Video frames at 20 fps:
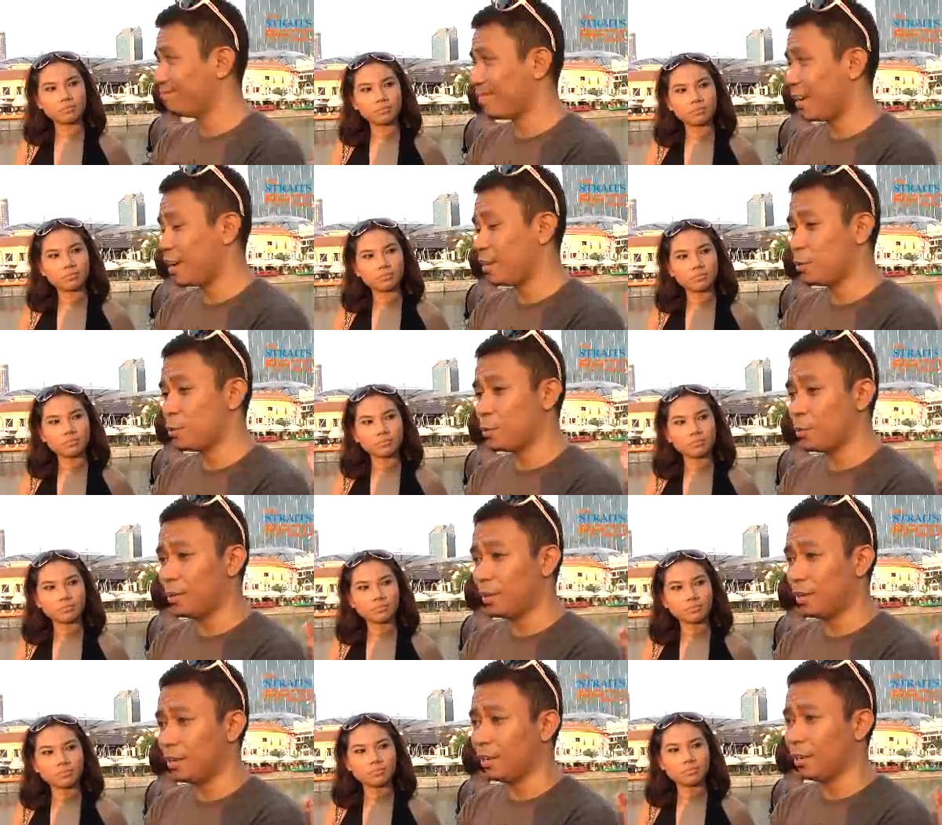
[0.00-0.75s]
Speaker 1: I don't
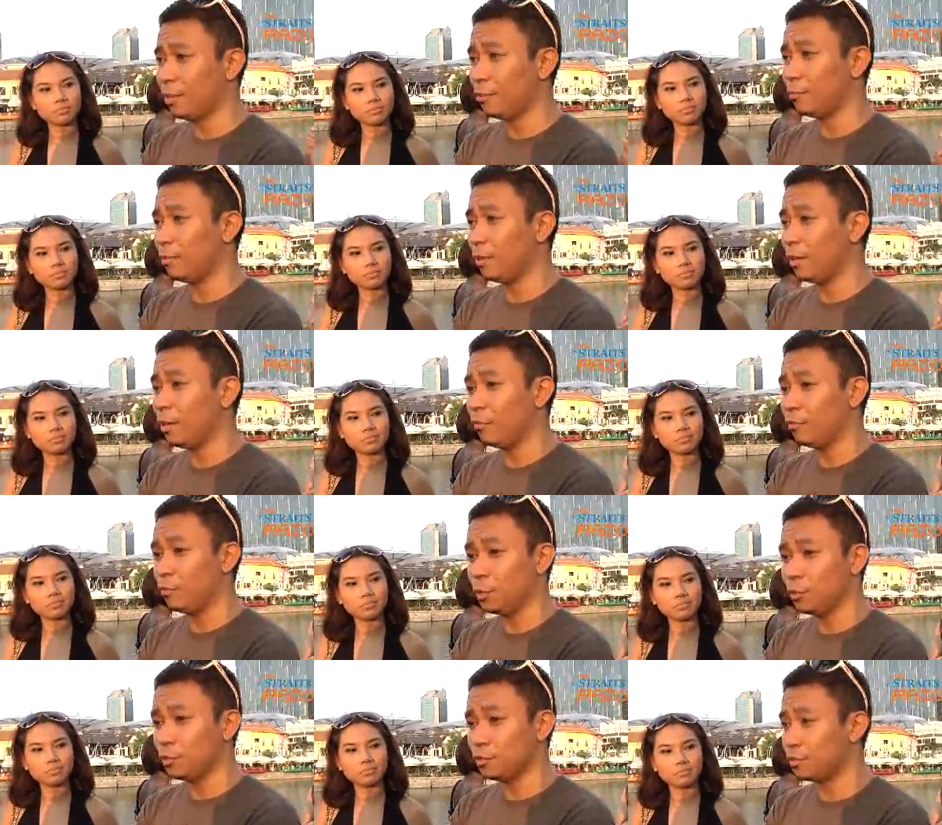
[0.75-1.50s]
know a lot a lot of
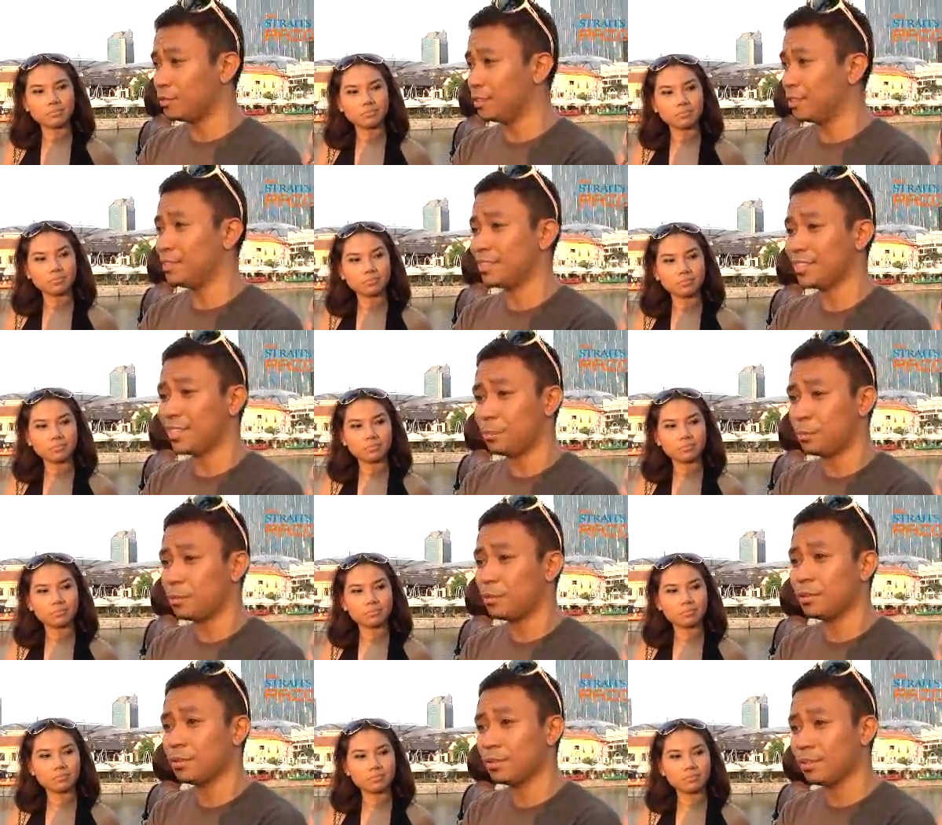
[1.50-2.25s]
youth in
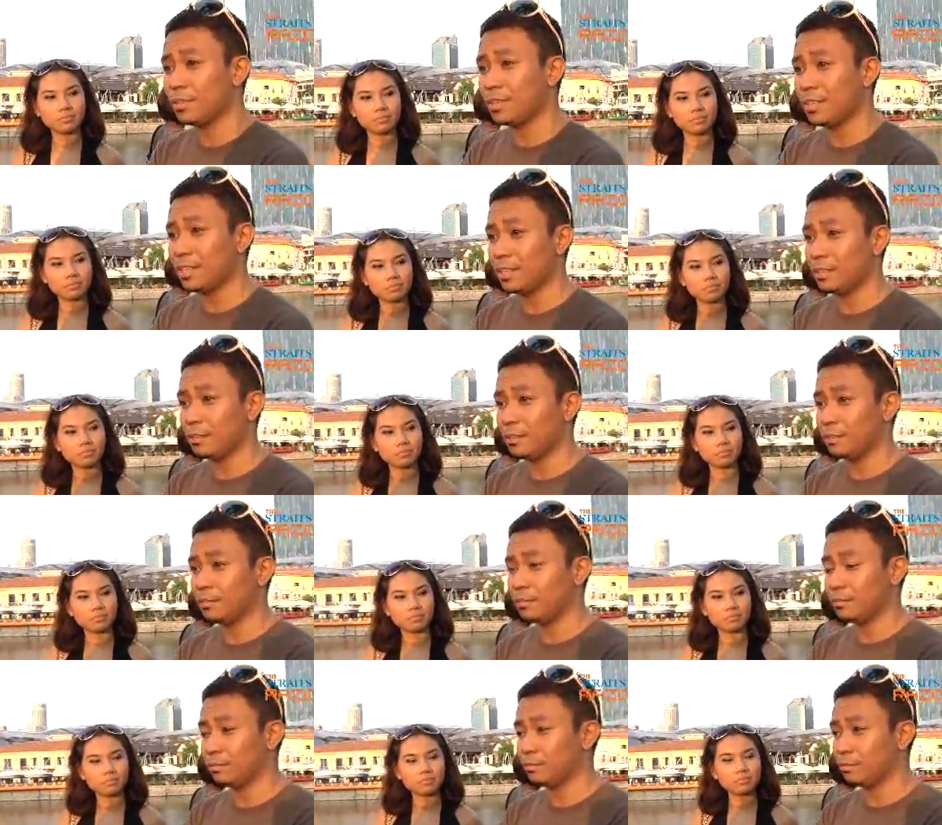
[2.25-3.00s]
Singapore, um,